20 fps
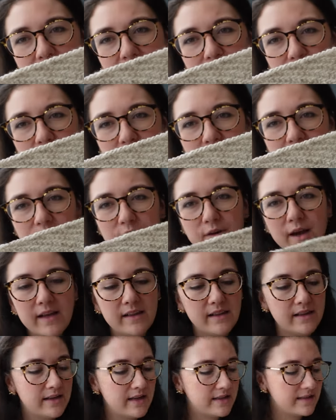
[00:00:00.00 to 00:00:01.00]
I started it as a
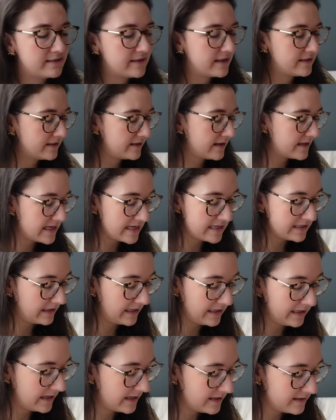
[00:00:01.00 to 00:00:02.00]
raglan and decided I didn't
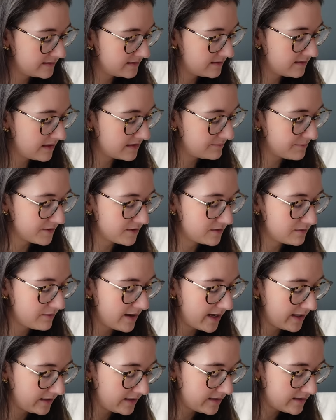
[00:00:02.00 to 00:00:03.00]
like it as much as a
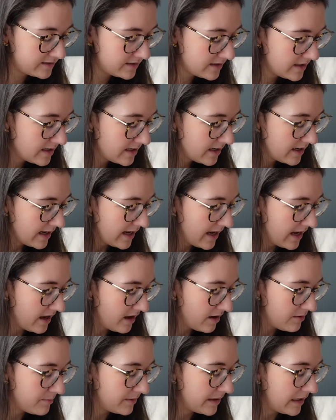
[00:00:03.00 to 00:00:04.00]
raglan.
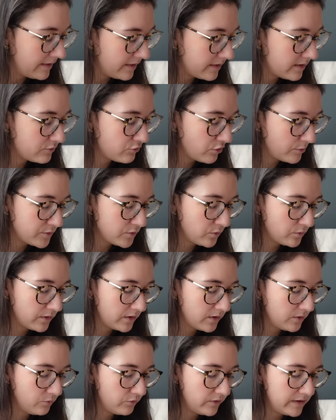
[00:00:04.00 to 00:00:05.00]
But I think the drop
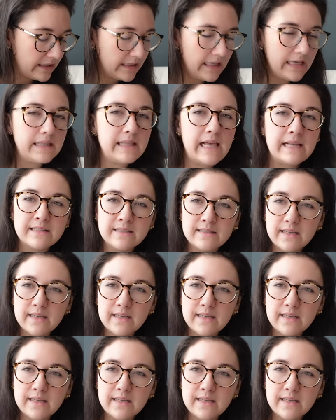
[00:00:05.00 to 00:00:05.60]
shoulder really like lends